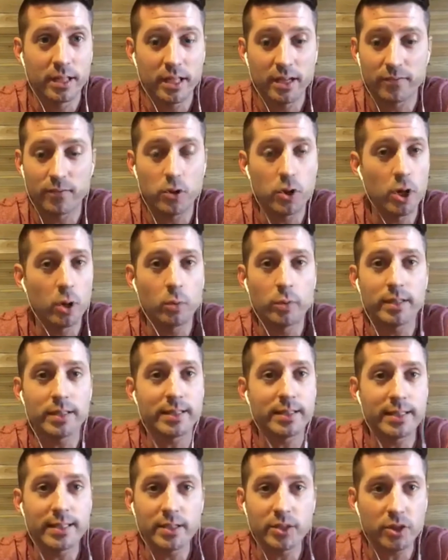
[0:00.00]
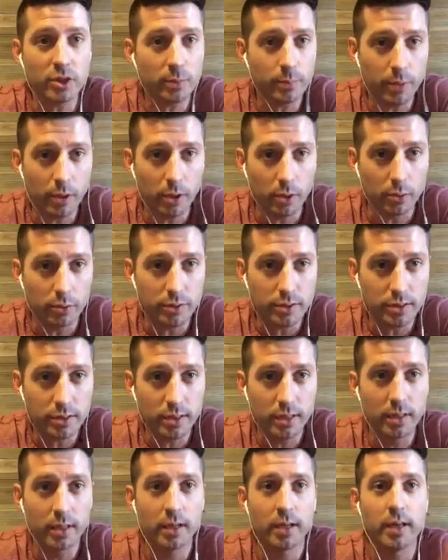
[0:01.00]
If no one sees your posts
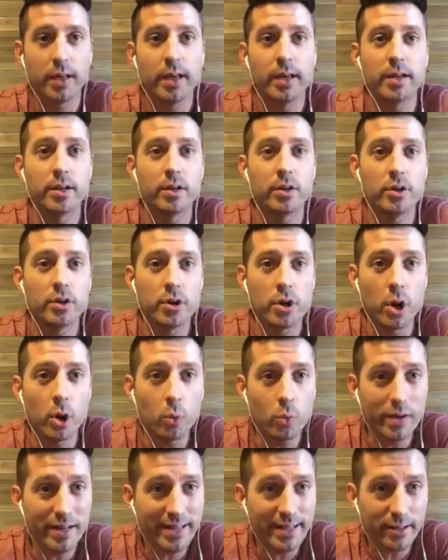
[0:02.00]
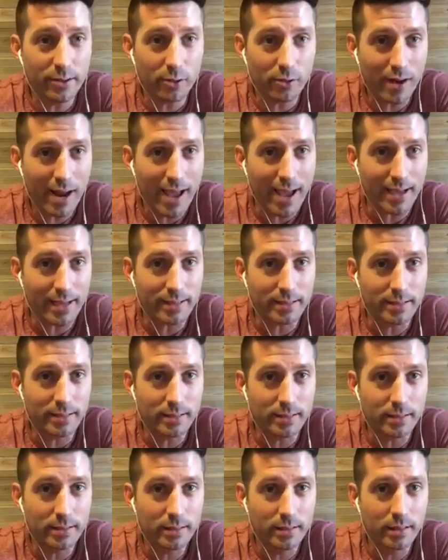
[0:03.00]
and no one interacts,
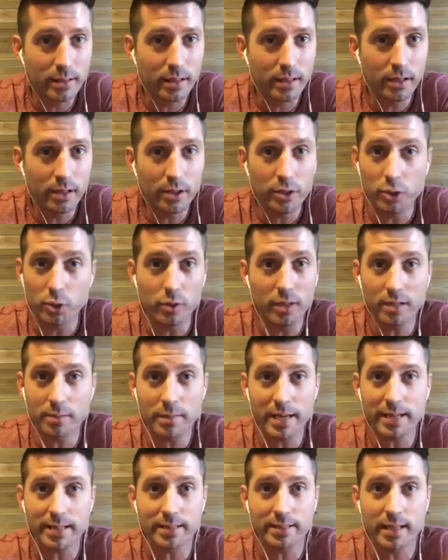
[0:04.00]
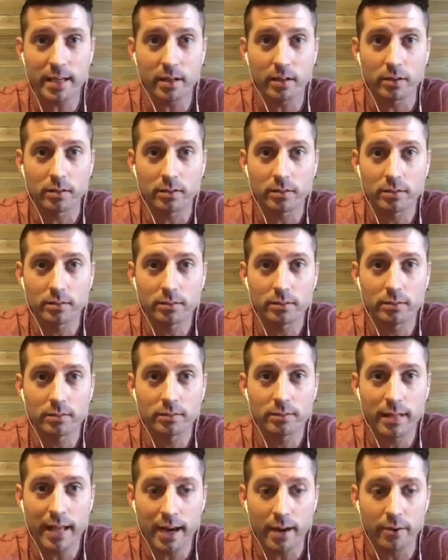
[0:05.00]
you didn't make a sale.
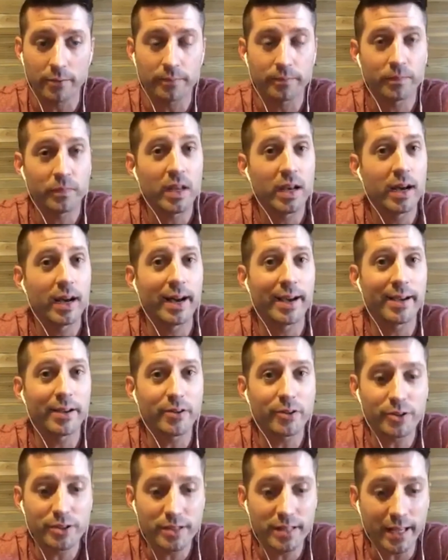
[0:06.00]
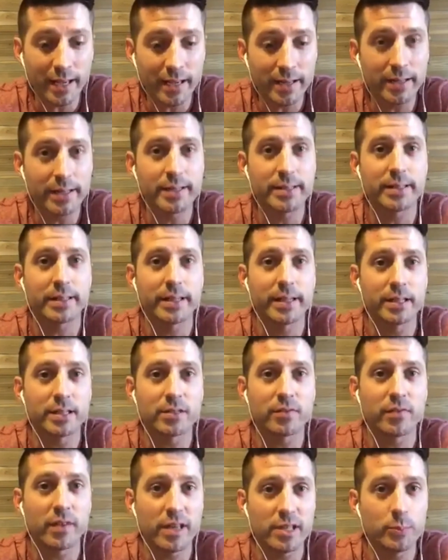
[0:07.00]
Now, I understand it's
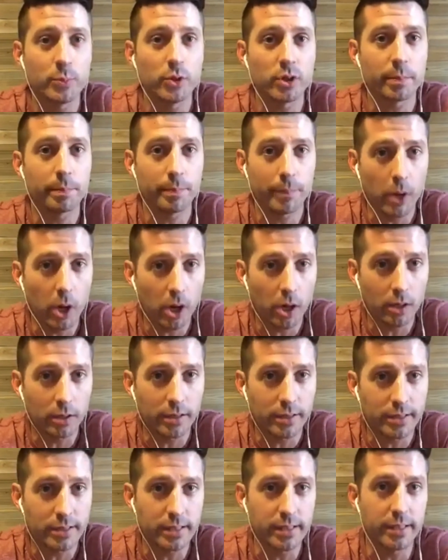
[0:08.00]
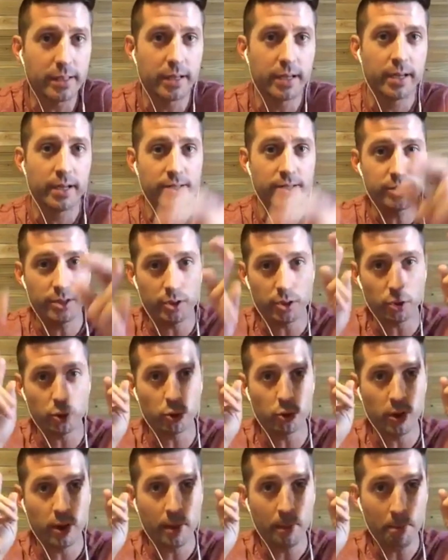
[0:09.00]
against Facebook policy to
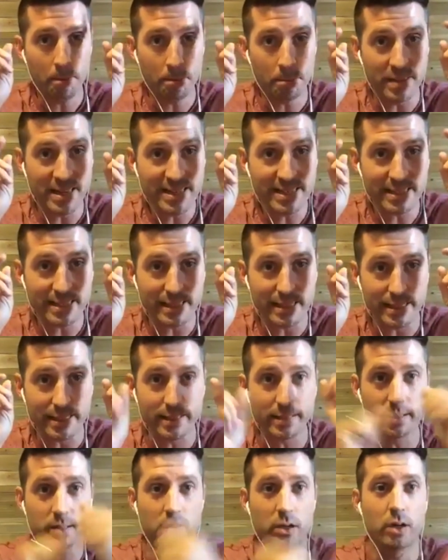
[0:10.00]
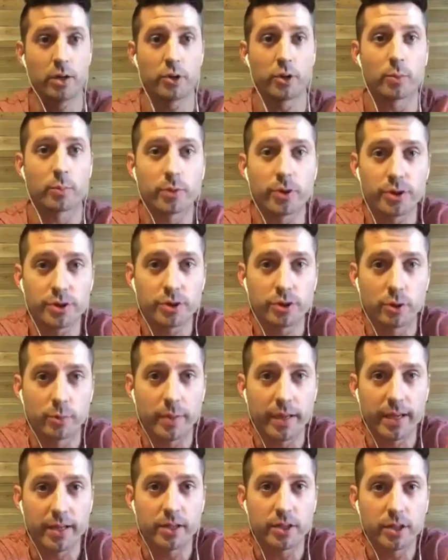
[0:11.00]
do business on your personal
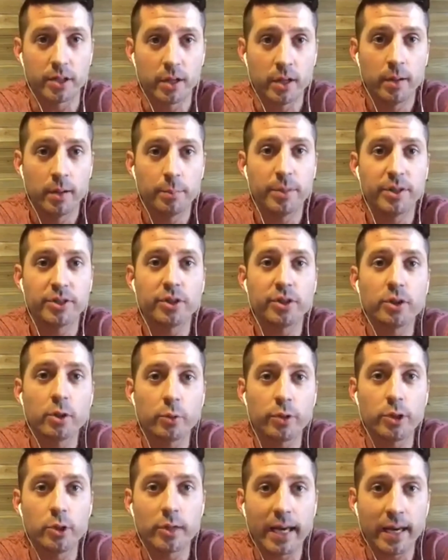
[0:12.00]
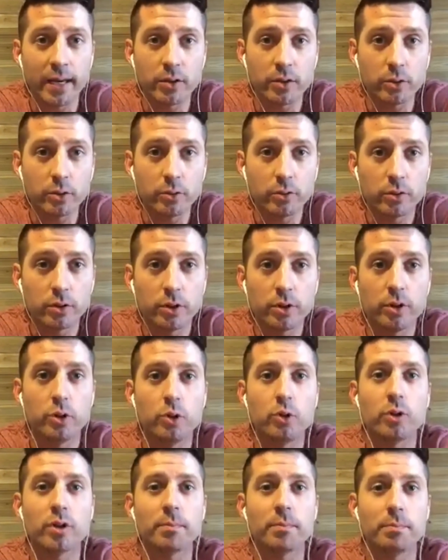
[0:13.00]
page. But do you know what you can do?
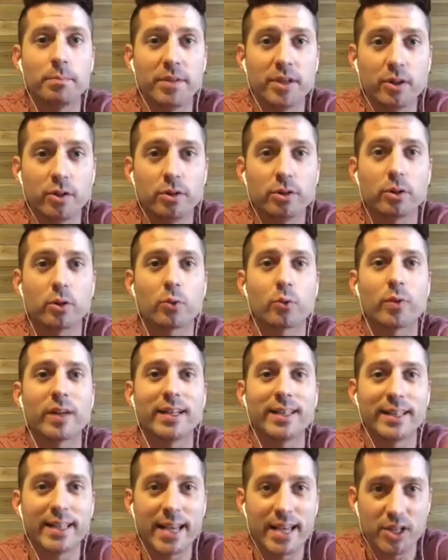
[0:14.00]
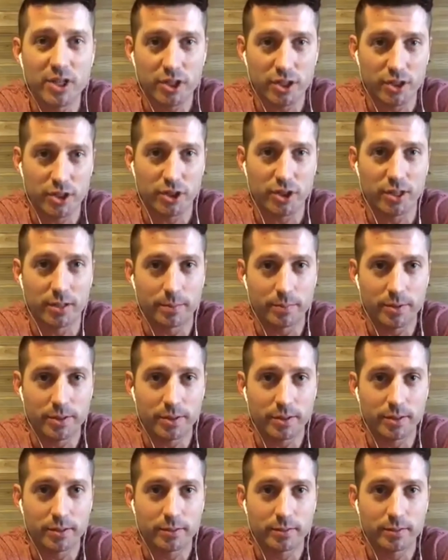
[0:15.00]
You can build relationships.